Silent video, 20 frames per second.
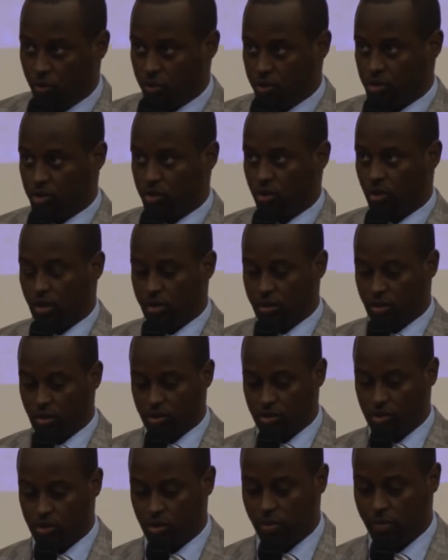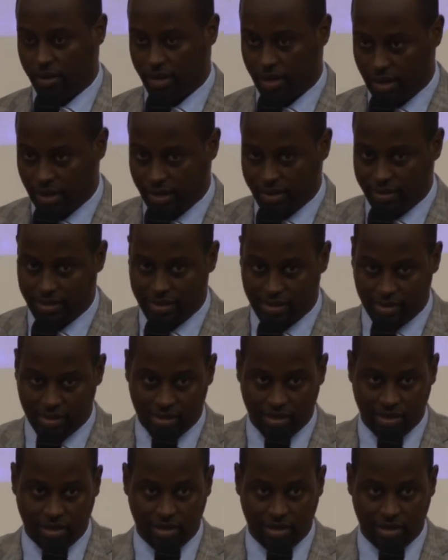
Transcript: which is called osteomyelitis,